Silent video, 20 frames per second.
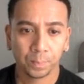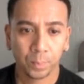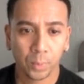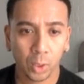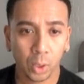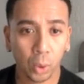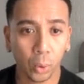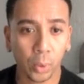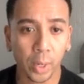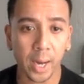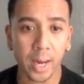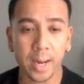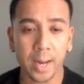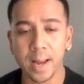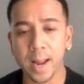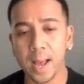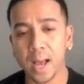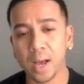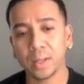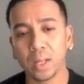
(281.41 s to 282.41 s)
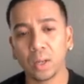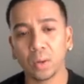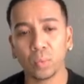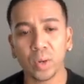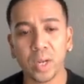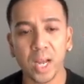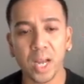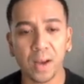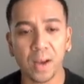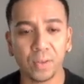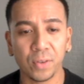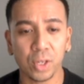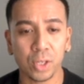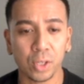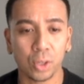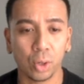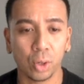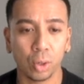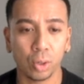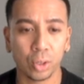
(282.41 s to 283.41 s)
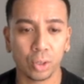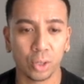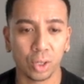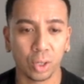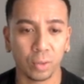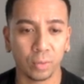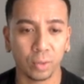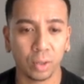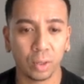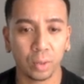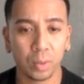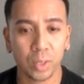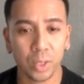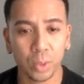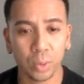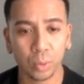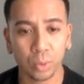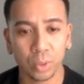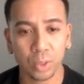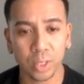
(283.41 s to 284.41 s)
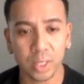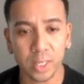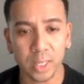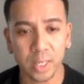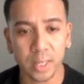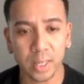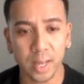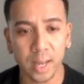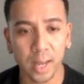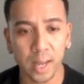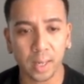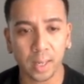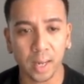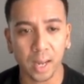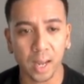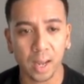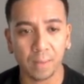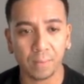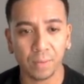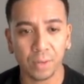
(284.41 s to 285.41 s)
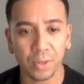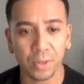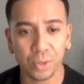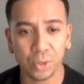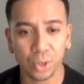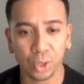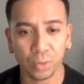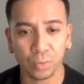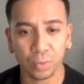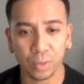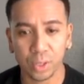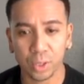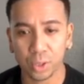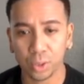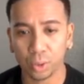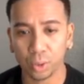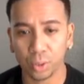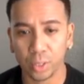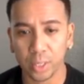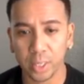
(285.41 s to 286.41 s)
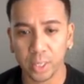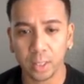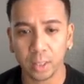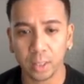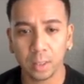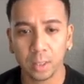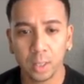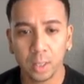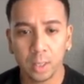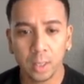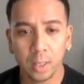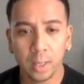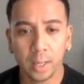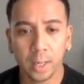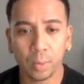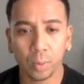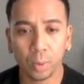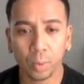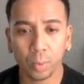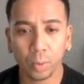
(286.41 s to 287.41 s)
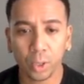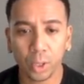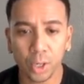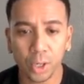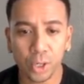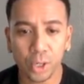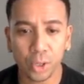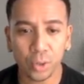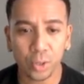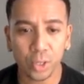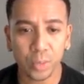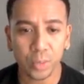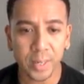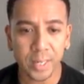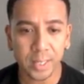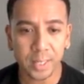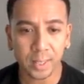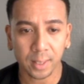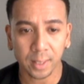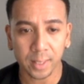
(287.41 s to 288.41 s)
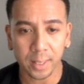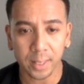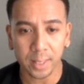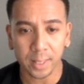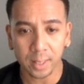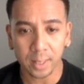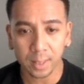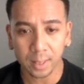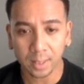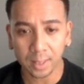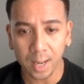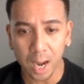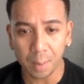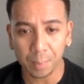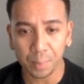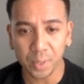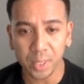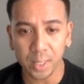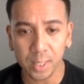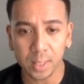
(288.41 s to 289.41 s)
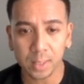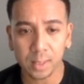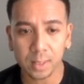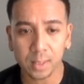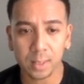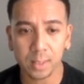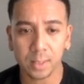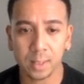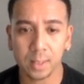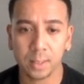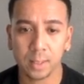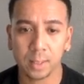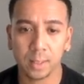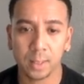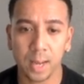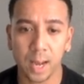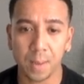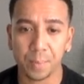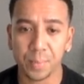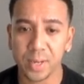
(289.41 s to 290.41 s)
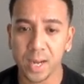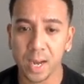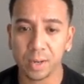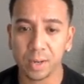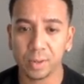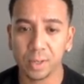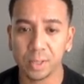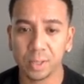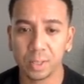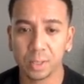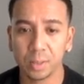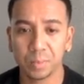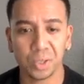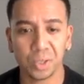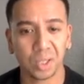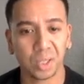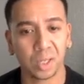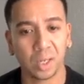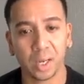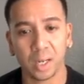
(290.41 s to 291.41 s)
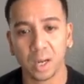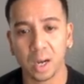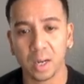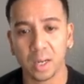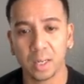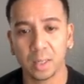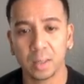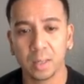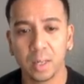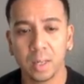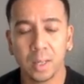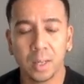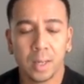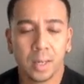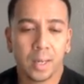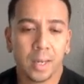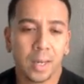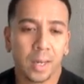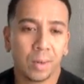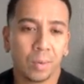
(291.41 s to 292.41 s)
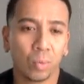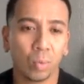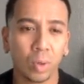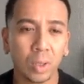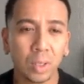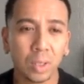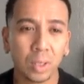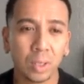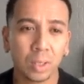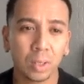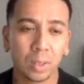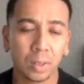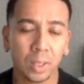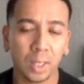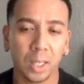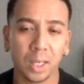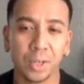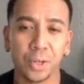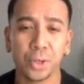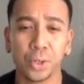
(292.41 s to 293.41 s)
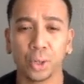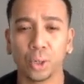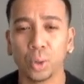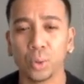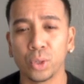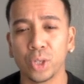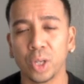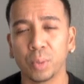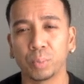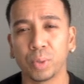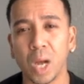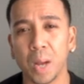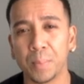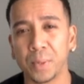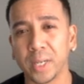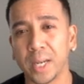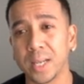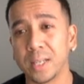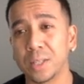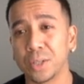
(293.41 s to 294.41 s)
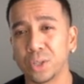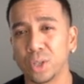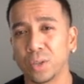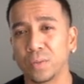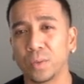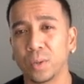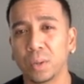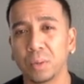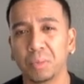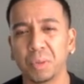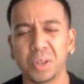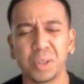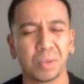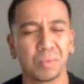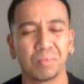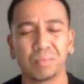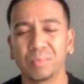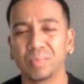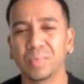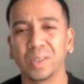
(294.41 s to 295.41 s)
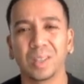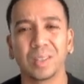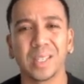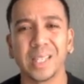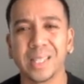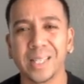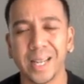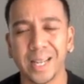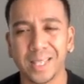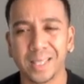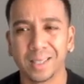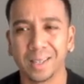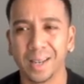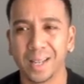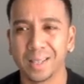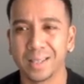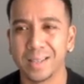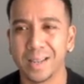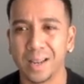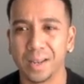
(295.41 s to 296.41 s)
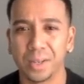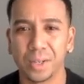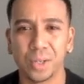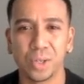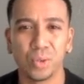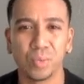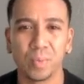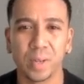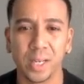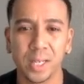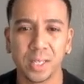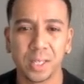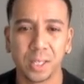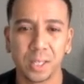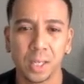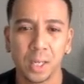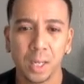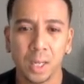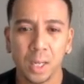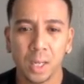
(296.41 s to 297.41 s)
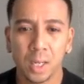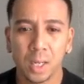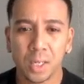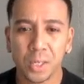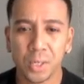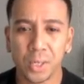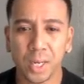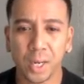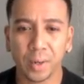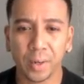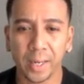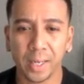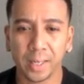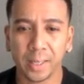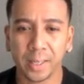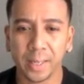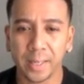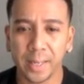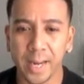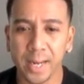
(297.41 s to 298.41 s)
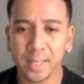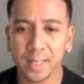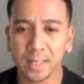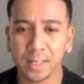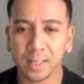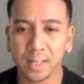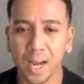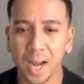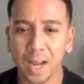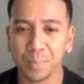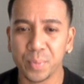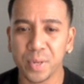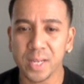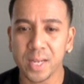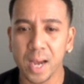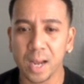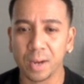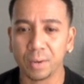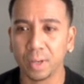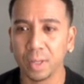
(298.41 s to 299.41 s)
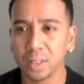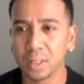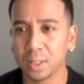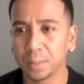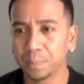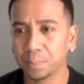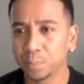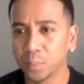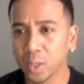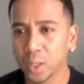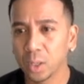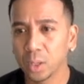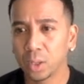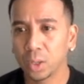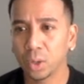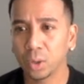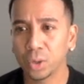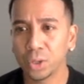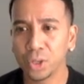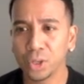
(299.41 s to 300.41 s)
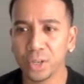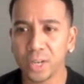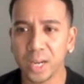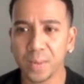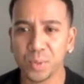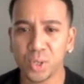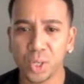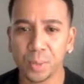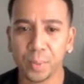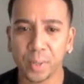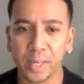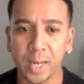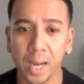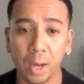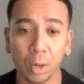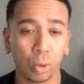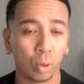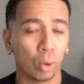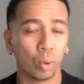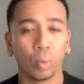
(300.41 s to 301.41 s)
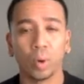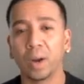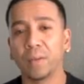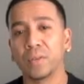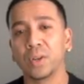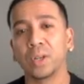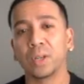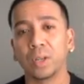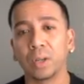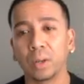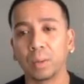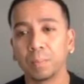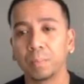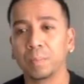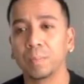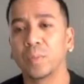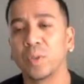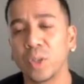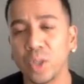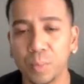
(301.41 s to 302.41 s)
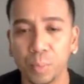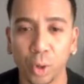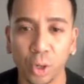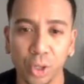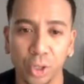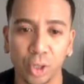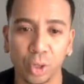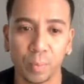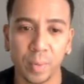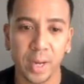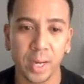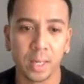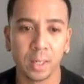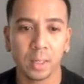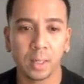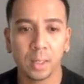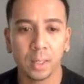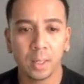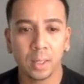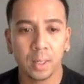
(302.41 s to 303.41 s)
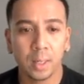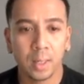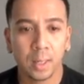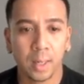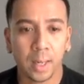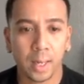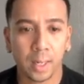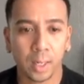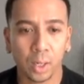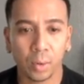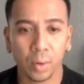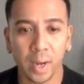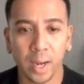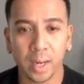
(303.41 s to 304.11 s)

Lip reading: Okay, now that we have installed the server, you will see that I have a new server installed here. And what we're going to do is basically copy this IP address. Just click on it. And once DigitalOcean propagates the server, which literally takes less than 2 minutes, you go ahead and take this IP address, go to your Namecheap account or wherever you bought your domain, and go ahead